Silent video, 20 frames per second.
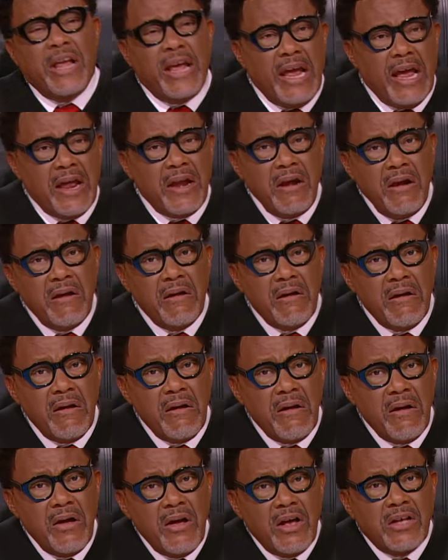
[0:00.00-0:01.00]
in?
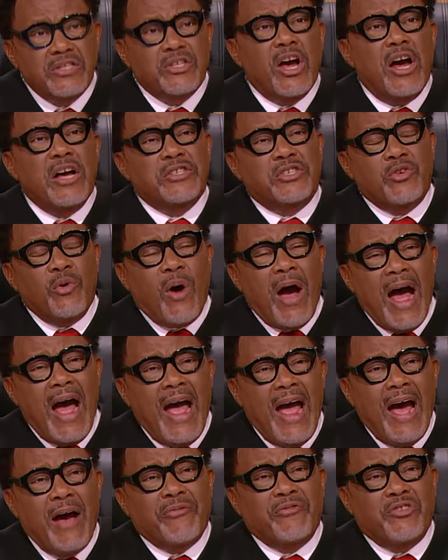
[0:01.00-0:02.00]
Judge, do I
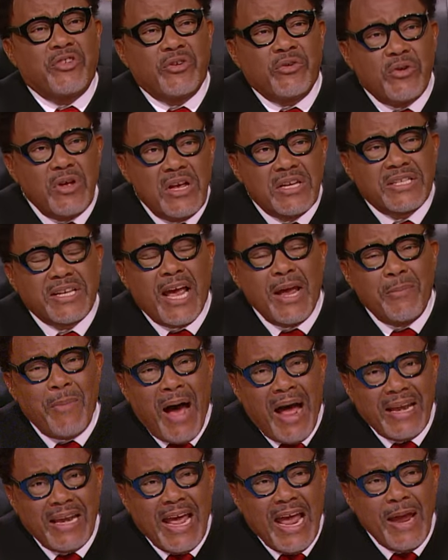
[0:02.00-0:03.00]
have to say
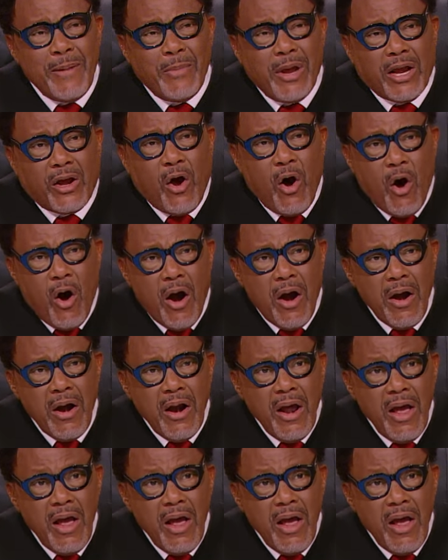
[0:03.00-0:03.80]
my name in court?